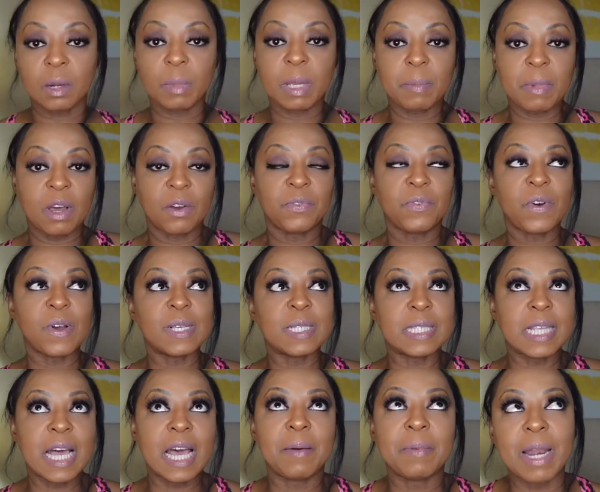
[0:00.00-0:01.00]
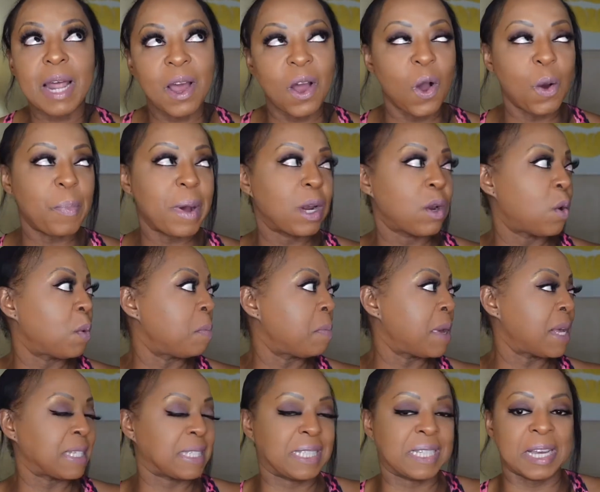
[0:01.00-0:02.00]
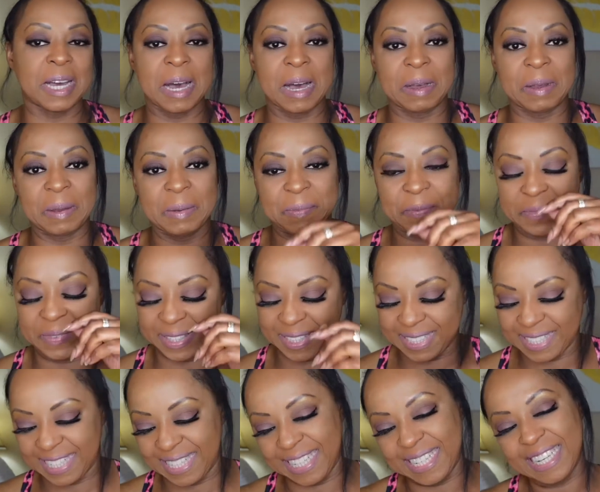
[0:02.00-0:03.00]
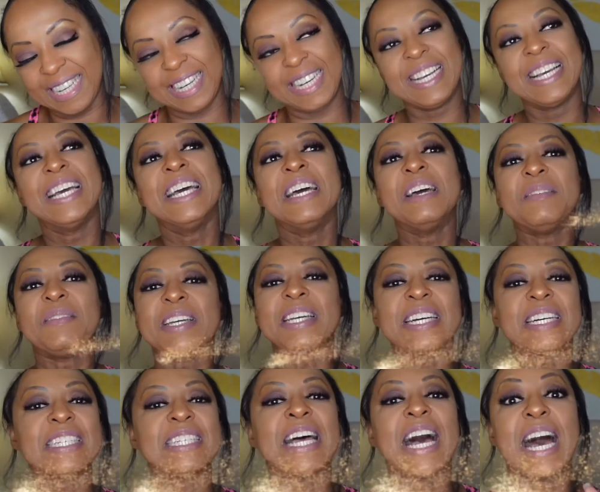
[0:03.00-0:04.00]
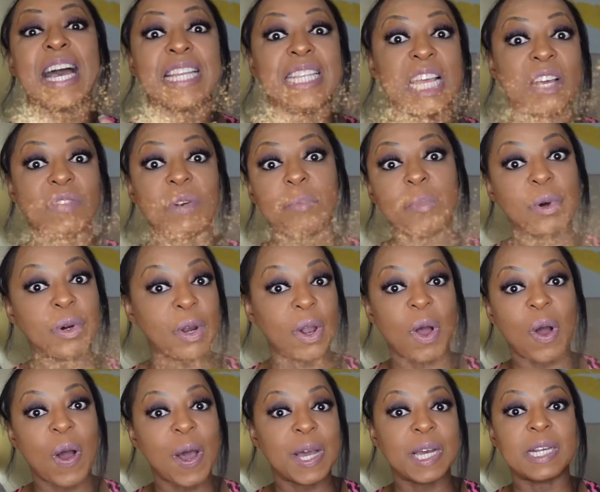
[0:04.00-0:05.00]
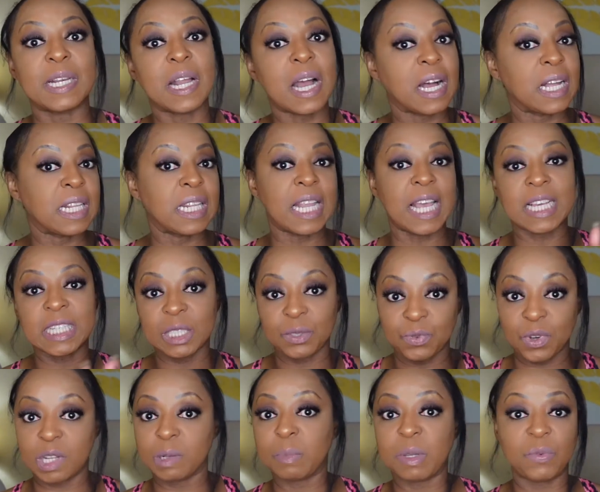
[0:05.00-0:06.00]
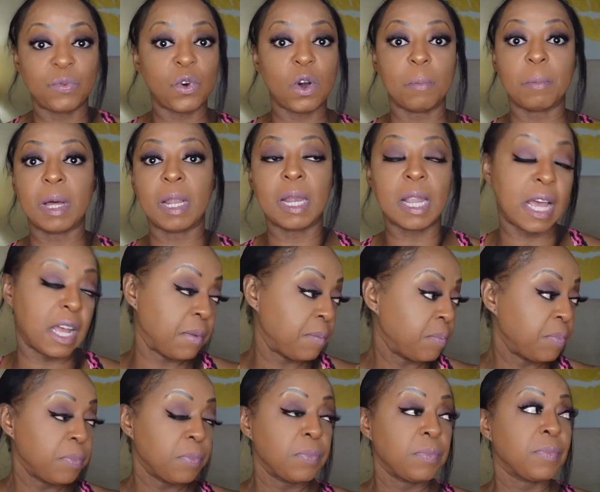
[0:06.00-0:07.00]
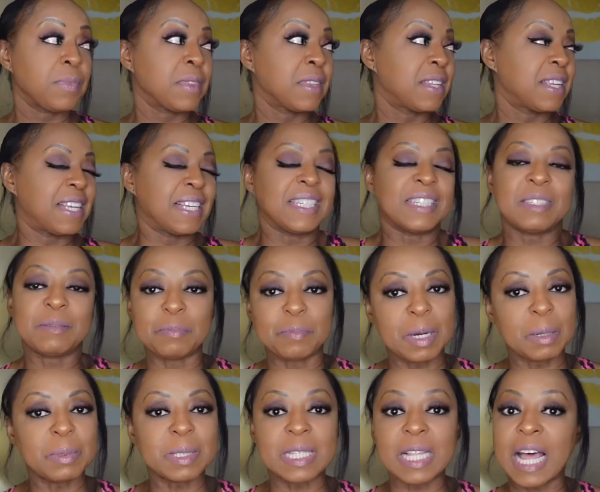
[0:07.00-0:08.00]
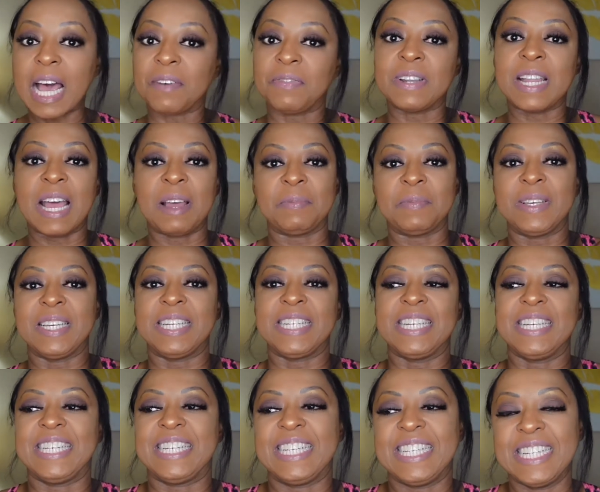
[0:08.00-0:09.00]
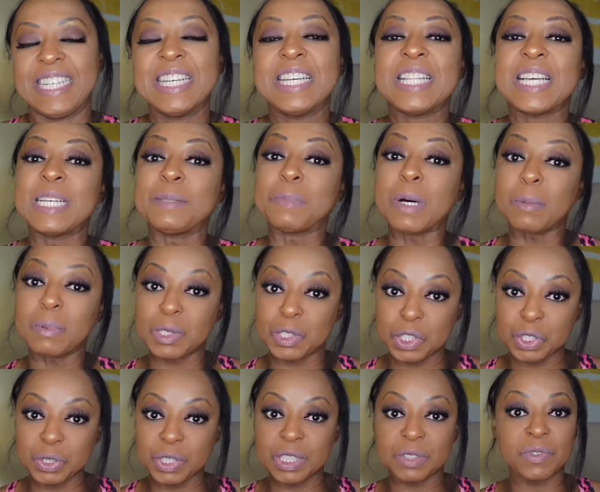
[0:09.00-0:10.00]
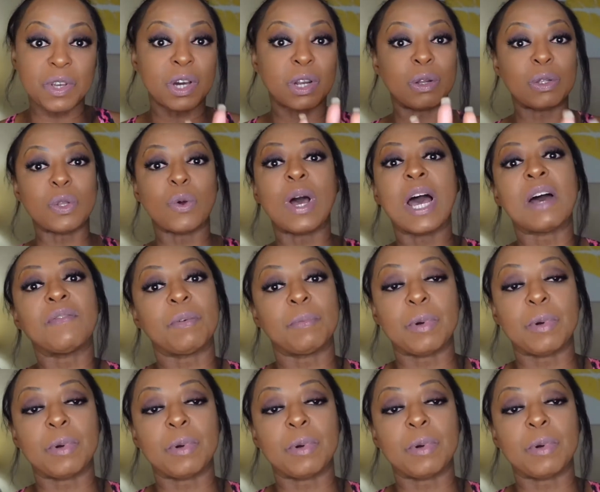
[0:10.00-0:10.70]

to be my first time and I hope I don't mess up. Because I never put on a lace front before in my life. Bubbles laughing at me. That's Bubbles Jr. If y'all don't know, I have a